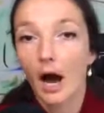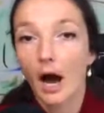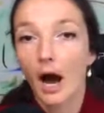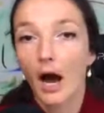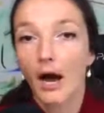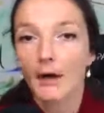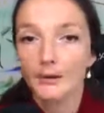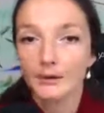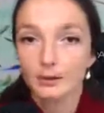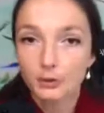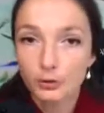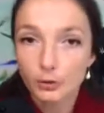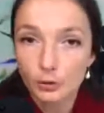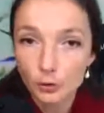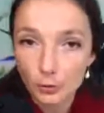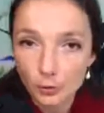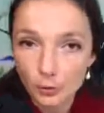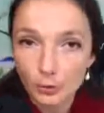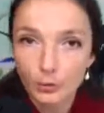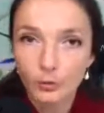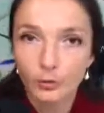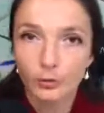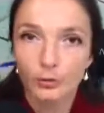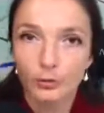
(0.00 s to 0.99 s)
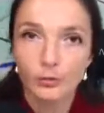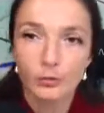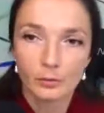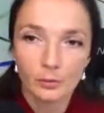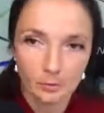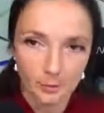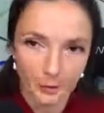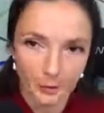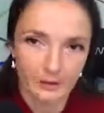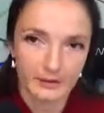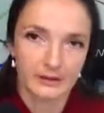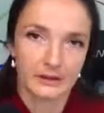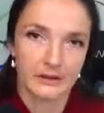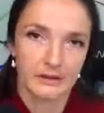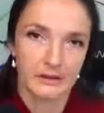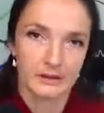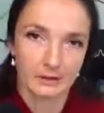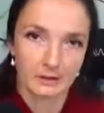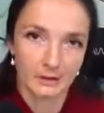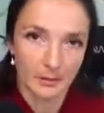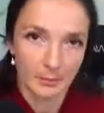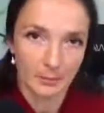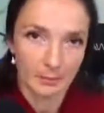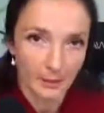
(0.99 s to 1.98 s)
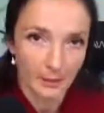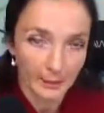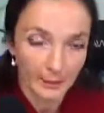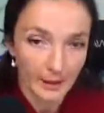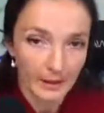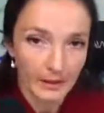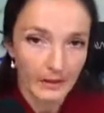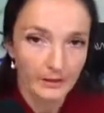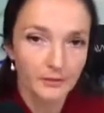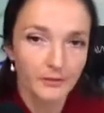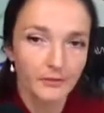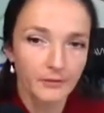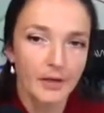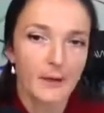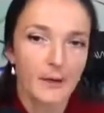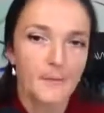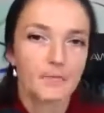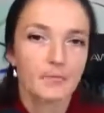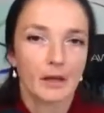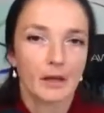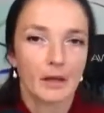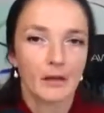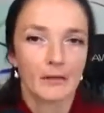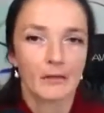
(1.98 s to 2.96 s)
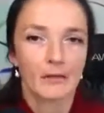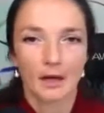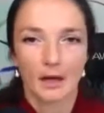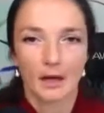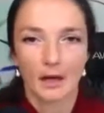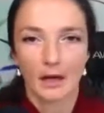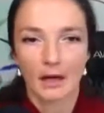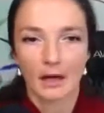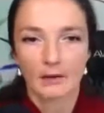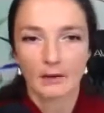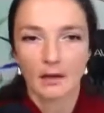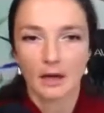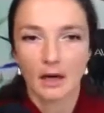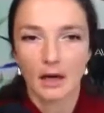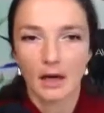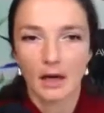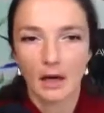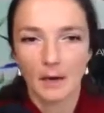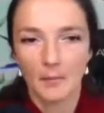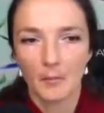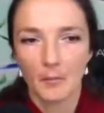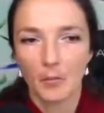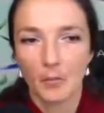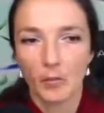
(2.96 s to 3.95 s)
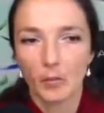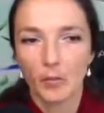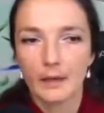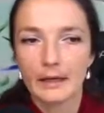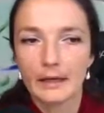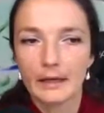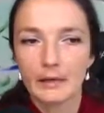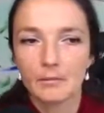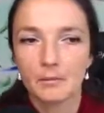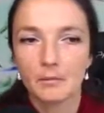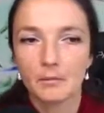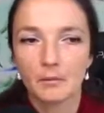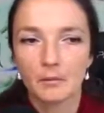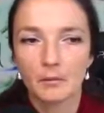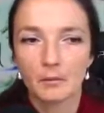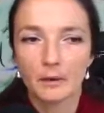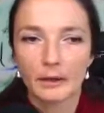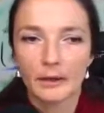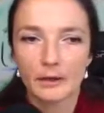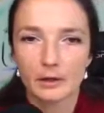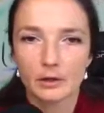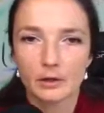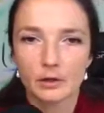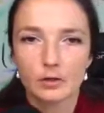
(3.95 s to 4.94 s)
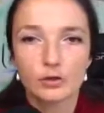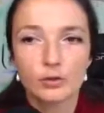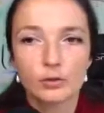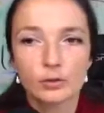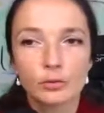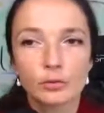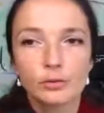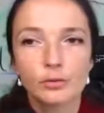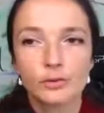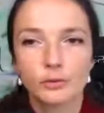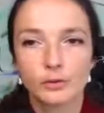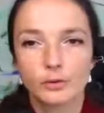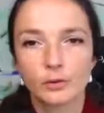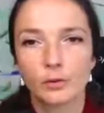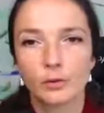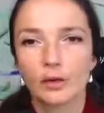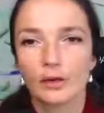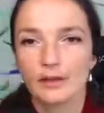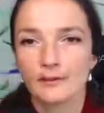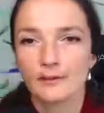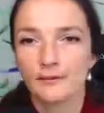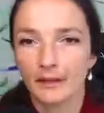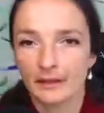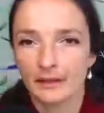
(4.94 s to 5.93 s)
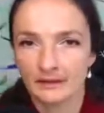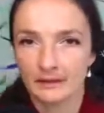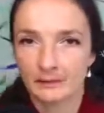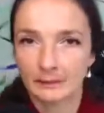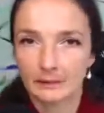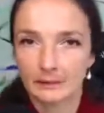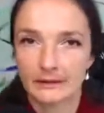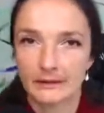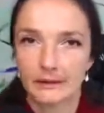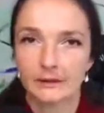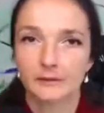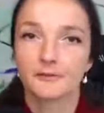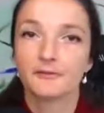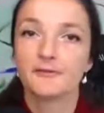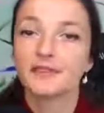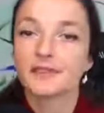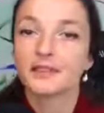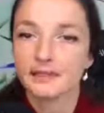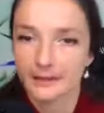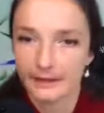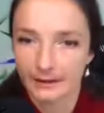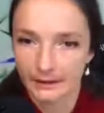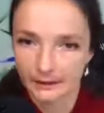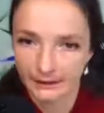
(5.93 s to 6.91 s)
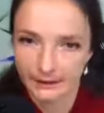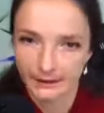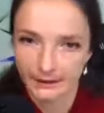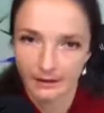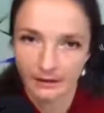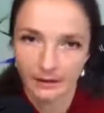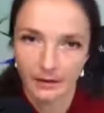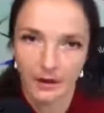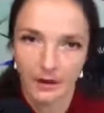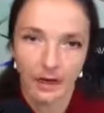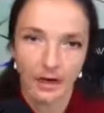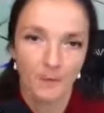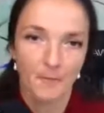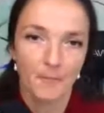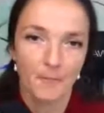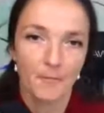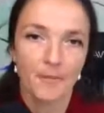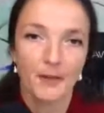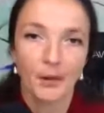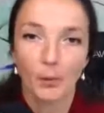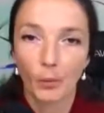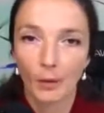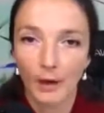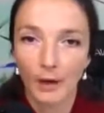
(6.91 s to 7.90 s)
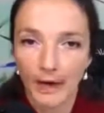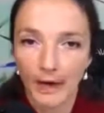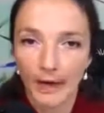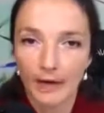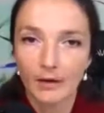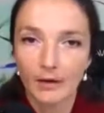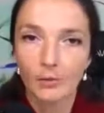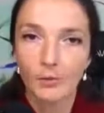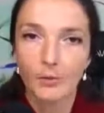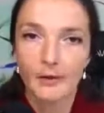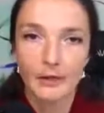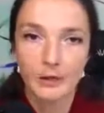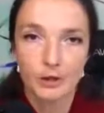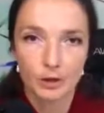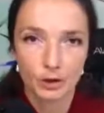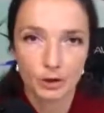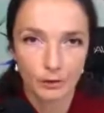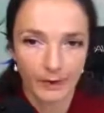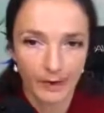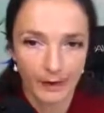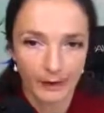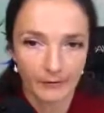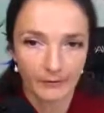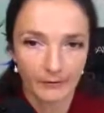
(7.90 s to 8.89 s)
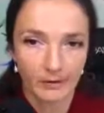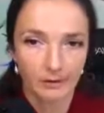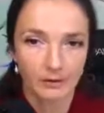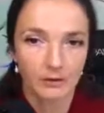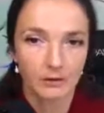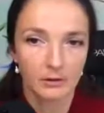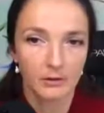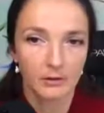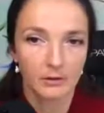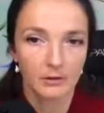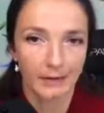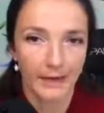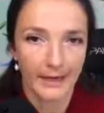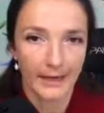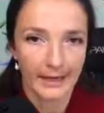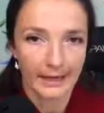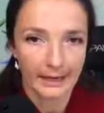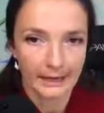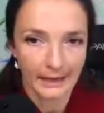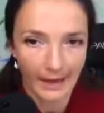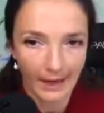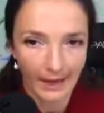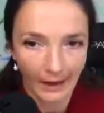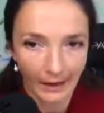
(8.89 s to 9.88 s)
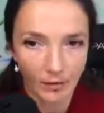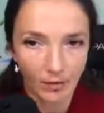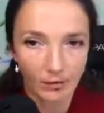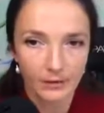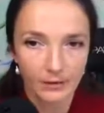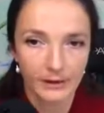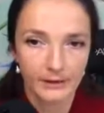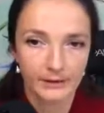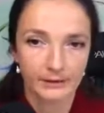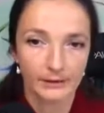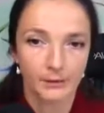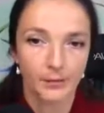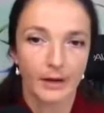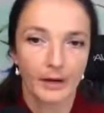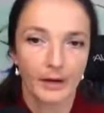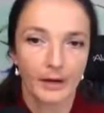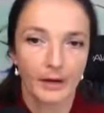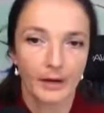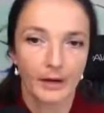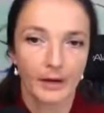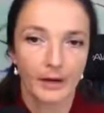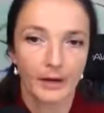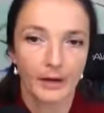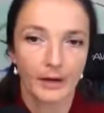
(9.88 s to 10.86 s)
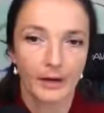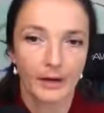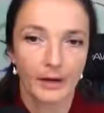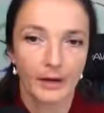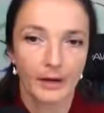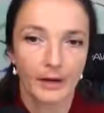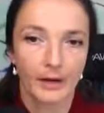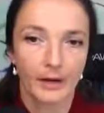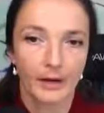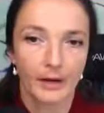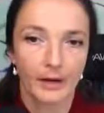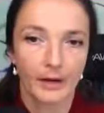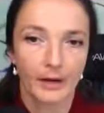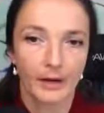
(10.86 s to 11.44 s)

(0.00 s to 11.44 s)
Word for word: I do personally believe that um, we we are due to advancement in physics. Um, the way we travel right now and the way we learn, we